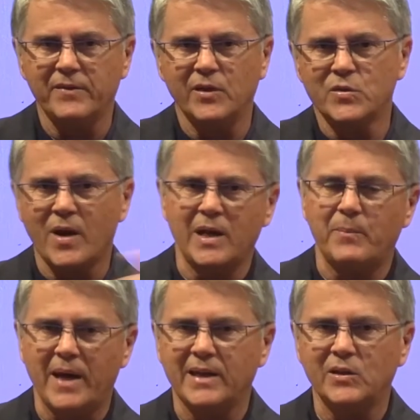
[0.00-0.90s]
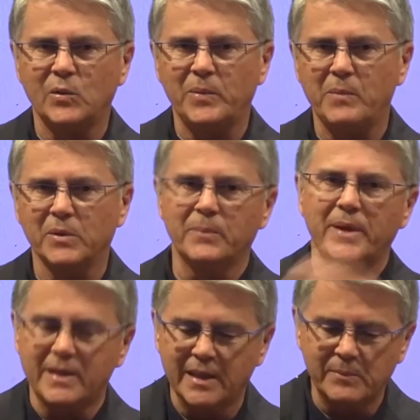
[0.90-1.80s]
and they're trying to bite under people to
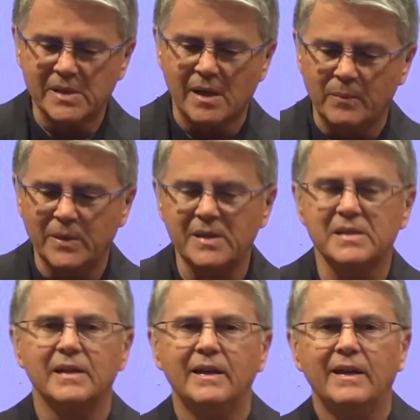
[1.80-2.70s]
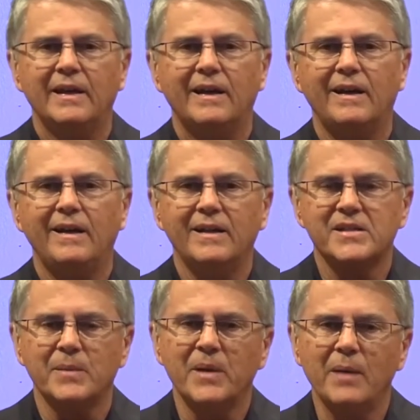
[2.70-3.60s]
make them zombies. Uh,
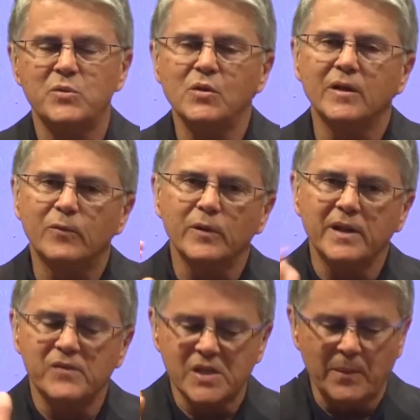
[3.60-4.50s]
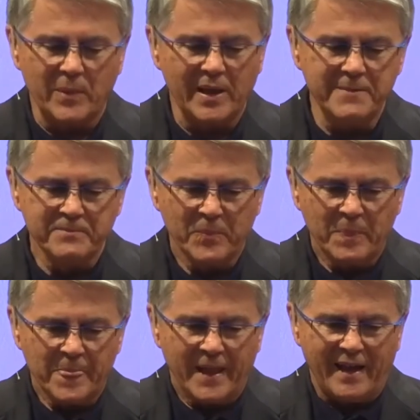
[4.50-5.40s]
sometimes you can forgive somebody
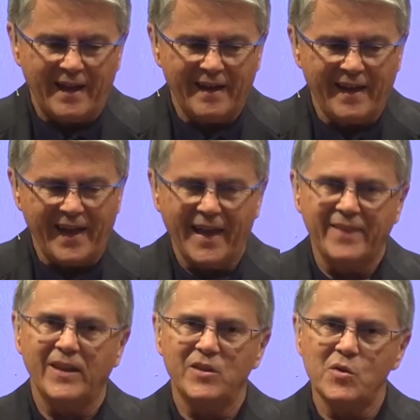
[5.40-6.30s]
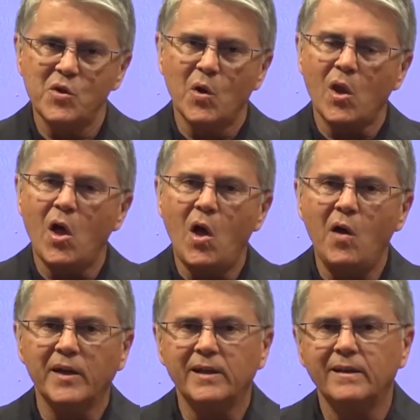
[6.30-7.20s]
uh, and then you can go
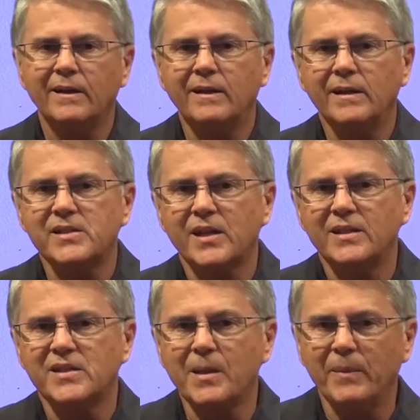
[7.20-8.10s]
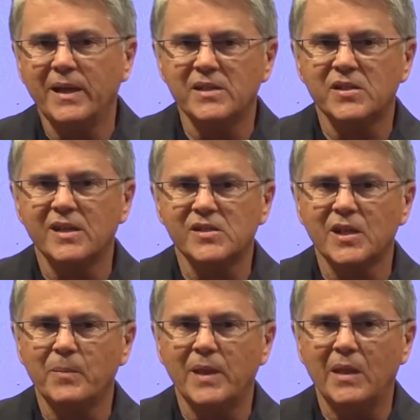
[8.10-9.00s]
along, and all of a sudden, somebody says
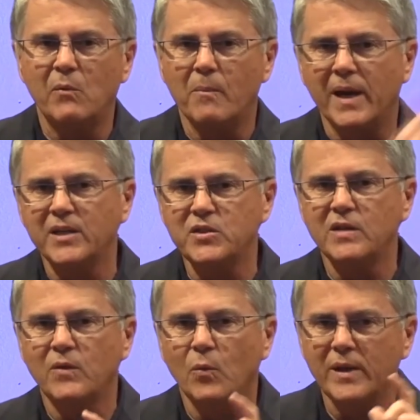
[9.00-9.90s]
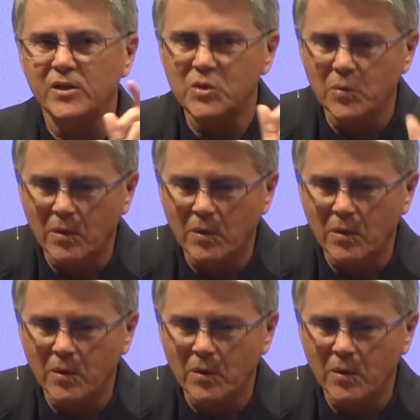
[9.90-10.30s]
something that reminds you of the way that you were